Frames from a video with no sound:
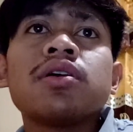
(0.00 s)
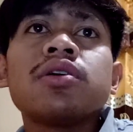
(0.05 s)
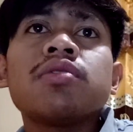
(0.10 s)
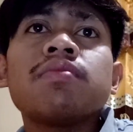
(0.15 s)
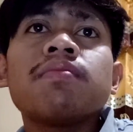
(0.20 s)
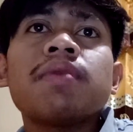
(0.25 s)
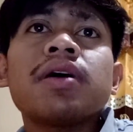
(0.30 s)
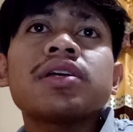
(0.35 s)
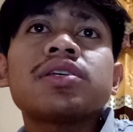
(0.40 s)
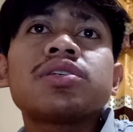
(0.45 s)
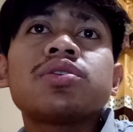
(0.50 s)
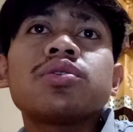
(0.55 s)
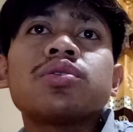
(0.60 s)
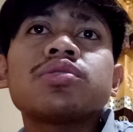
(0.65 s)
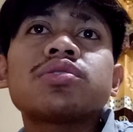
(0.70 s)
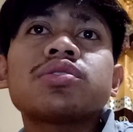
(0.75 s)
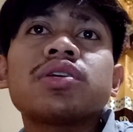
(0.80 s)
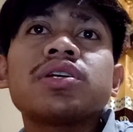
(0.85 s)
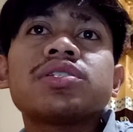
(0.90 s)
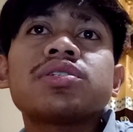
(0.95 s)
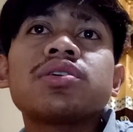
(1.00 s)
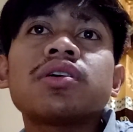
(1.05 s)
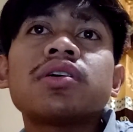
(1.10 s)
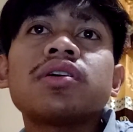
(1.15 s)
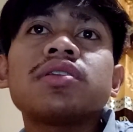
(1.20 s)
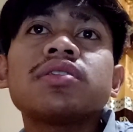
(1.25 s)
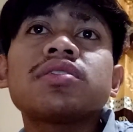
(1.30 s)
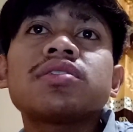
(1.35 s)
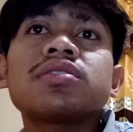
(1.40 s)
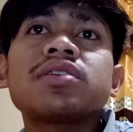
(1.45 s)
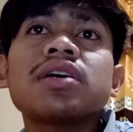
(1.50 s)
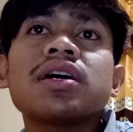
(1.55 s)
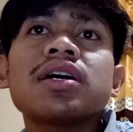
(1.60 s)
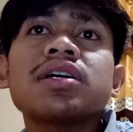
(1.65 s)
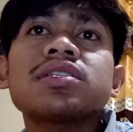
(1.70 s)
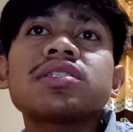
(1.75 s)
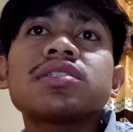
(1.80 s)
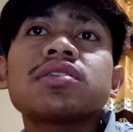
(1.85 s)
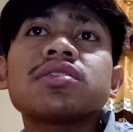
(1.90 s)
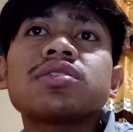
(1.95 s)
return to
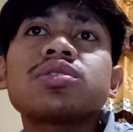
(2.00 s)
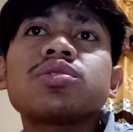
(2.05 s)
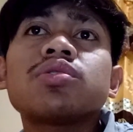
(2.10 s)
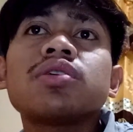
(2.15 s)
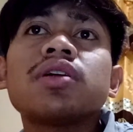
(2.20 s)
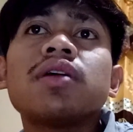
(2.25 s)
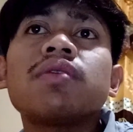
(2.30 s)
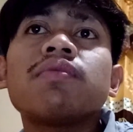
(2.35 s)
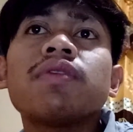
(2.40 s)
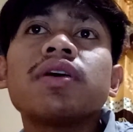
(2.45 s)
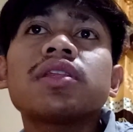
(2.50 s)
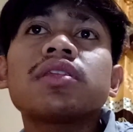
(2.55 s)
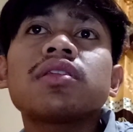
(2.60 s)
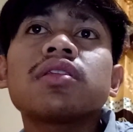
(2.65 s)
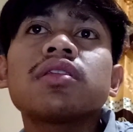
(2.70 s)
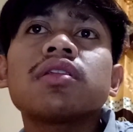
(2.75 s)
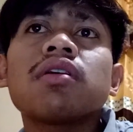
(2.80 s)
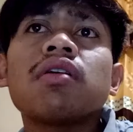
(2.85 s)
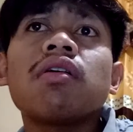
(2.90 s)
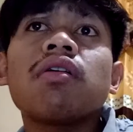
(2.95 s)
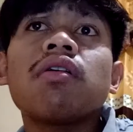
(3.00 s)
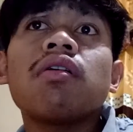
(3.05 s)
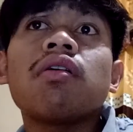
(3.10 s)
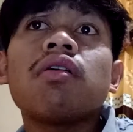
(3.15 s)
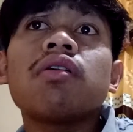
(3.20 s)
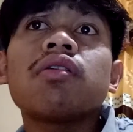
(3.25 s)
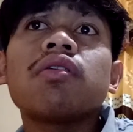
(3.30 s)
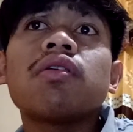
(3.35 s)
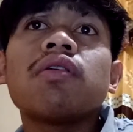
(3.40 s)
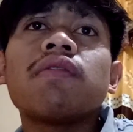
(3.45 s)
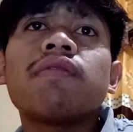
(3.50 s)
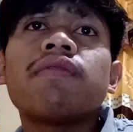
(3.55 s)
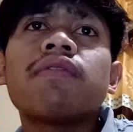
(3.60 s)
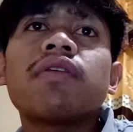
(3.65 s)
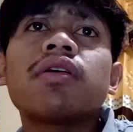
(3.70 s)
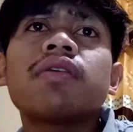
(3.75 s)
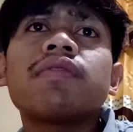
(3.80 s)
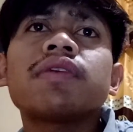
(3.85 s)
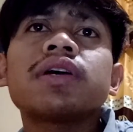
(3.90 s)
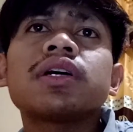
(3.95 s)
test the student with one
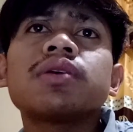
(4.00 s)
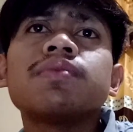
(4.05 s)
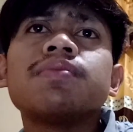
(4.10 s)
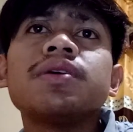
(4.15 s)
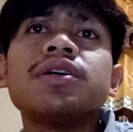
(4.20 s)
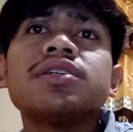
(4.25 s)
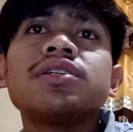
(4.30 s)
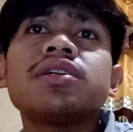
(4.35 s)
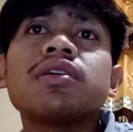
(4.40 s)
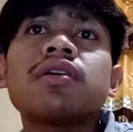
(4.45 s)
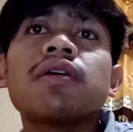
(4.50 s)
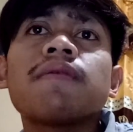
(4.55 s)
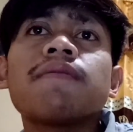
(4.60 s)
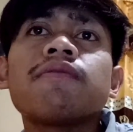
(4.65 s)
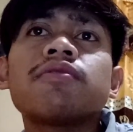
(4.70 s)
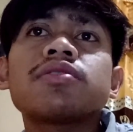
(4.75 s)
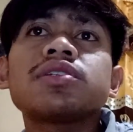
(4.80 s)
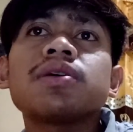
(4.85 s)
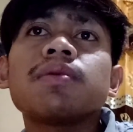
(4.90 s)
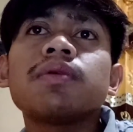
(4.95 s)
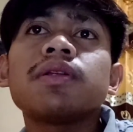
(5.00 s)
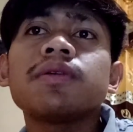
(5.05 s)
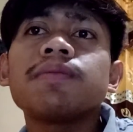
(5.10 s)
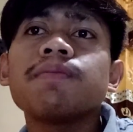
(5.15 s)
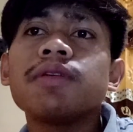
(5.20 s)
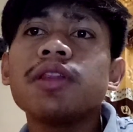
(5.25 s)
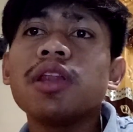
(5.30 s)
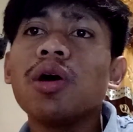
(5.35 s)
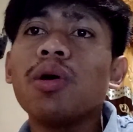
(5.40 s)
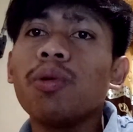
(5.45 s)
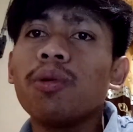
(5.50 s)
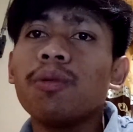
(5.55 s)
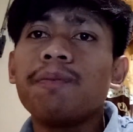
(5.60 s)
over a combination of possible below.